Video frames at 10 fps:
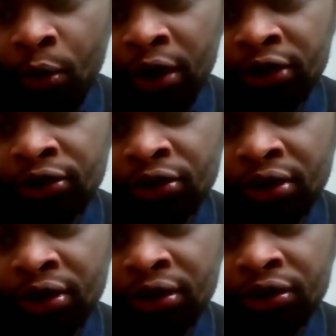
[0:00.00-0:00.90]
one
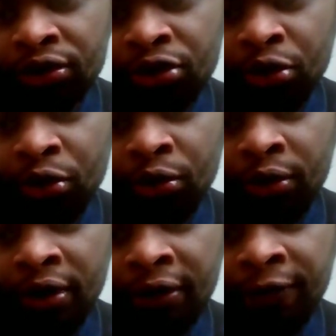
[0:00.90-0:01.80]
hundred and
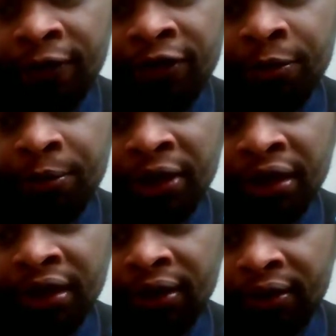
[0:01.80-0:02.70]
two and fifty
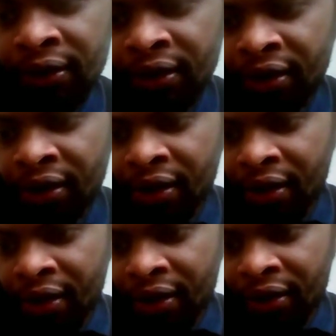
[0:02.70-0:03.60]
p
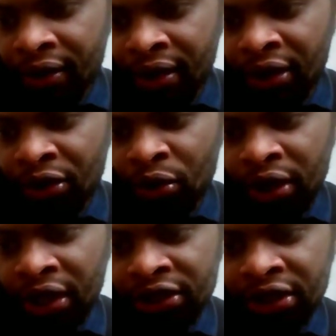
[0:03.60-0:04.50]
a new
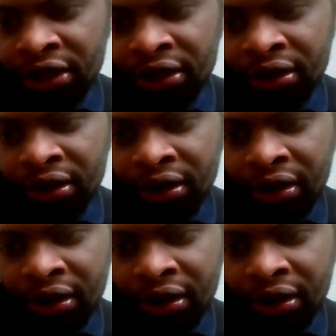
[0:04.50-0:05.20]
kitchen,